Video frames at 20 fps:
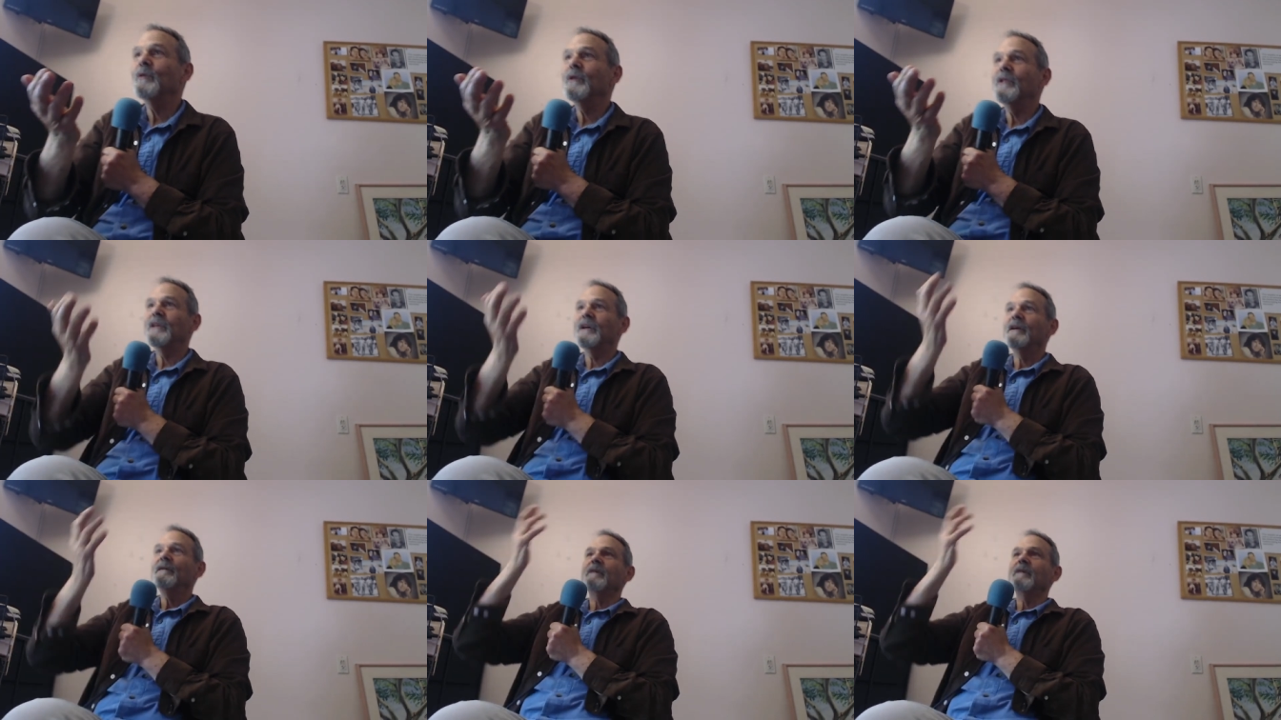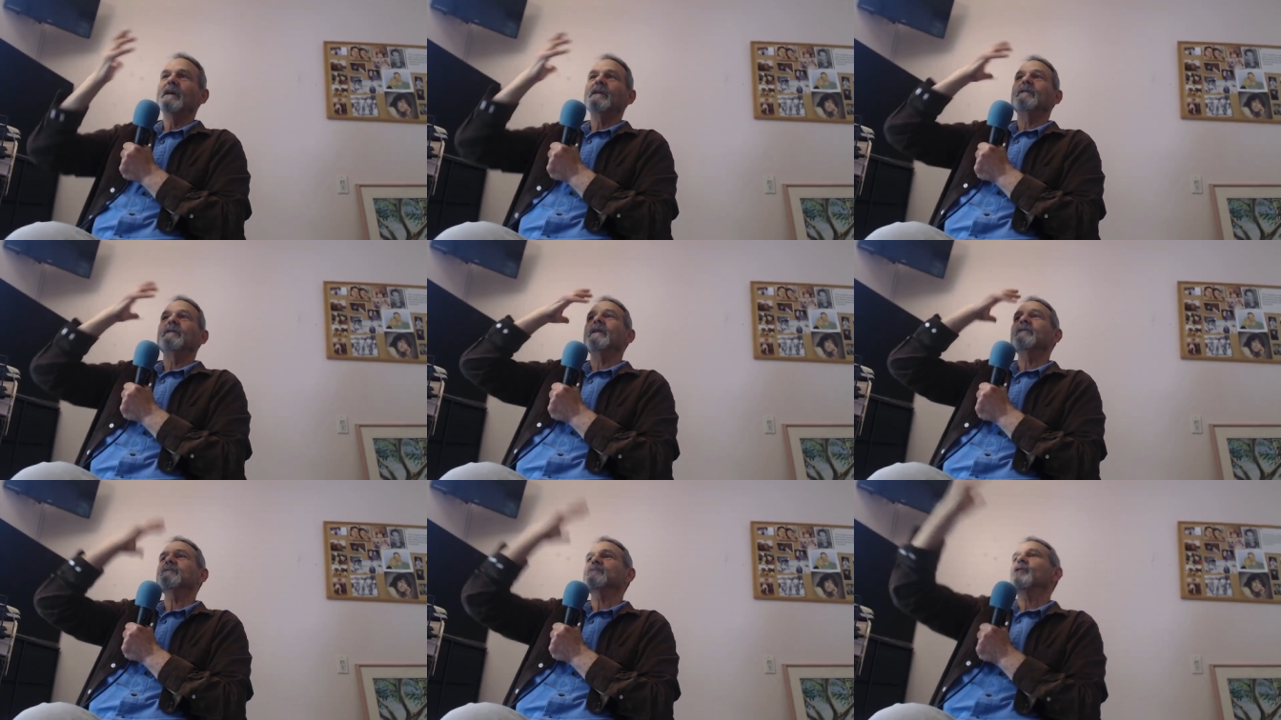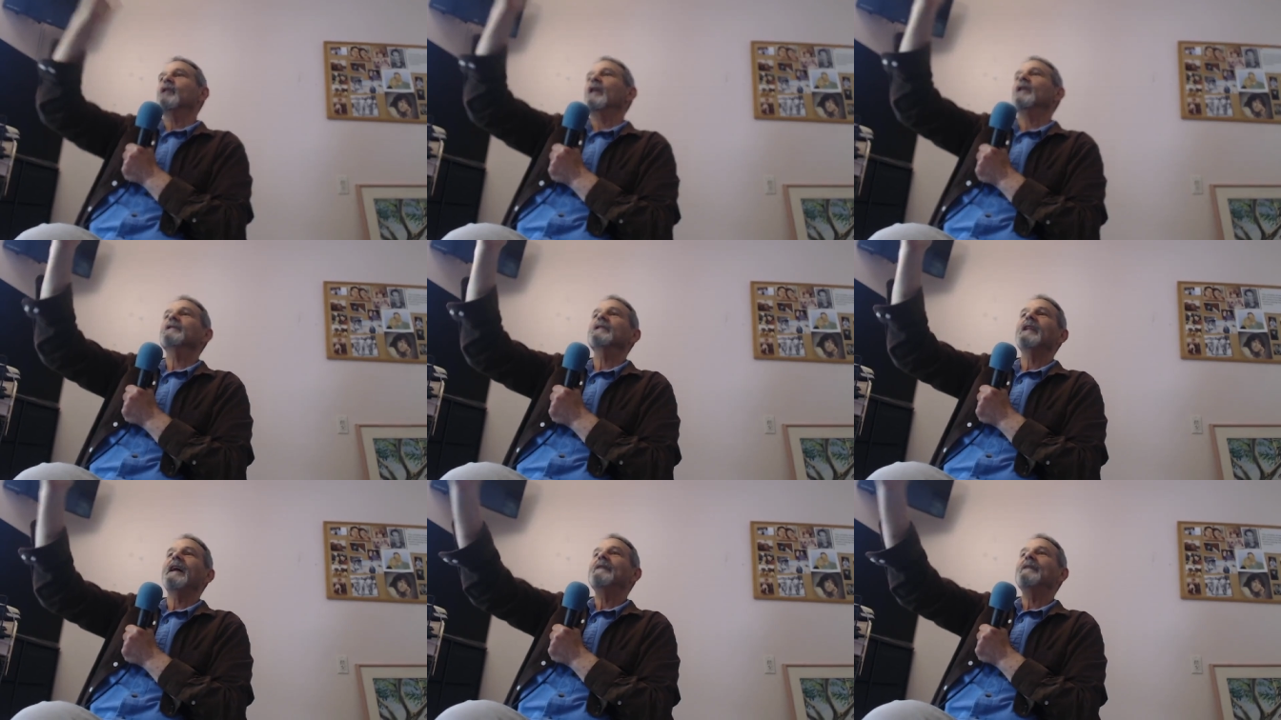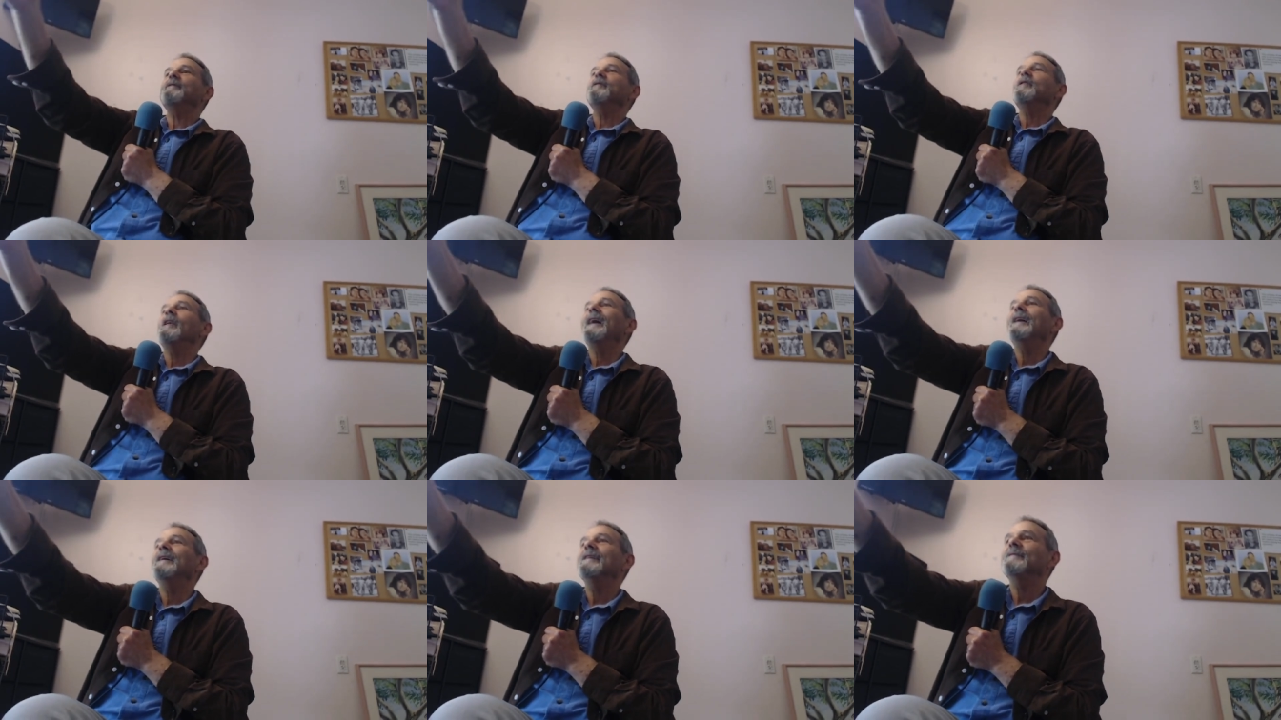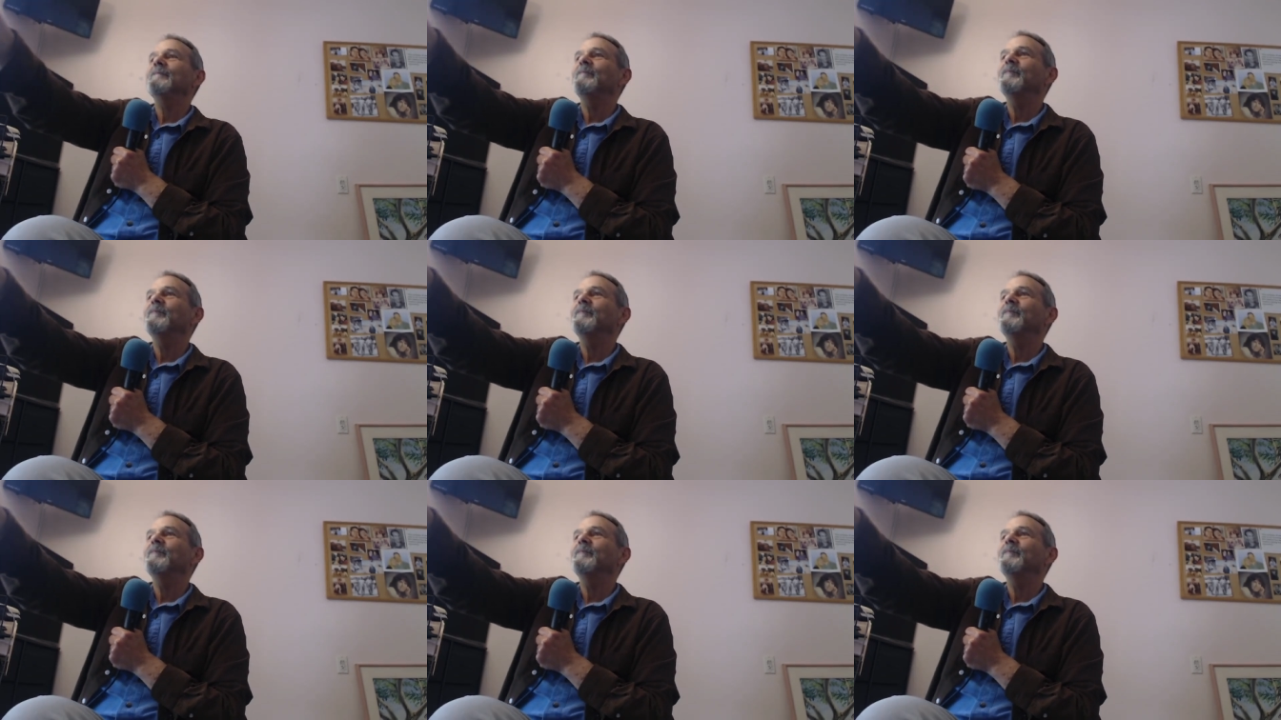a lifeline.